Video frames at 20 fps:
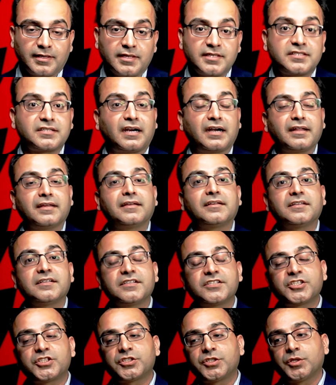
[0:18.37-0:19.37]
Starting
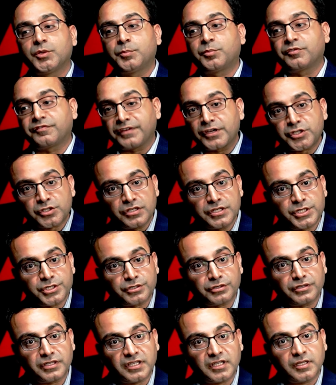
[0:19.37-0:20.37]
his professional
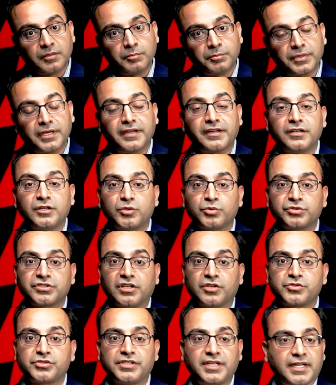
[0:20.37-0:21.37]
journey back in
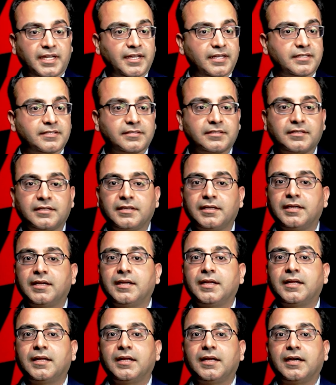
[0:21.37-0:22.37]
2008,
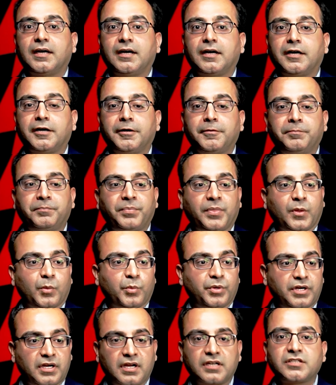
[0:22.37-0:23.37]

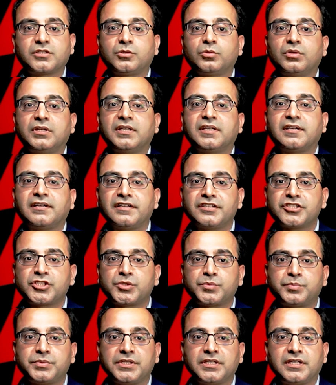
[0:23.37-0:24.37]
Virat Kohli has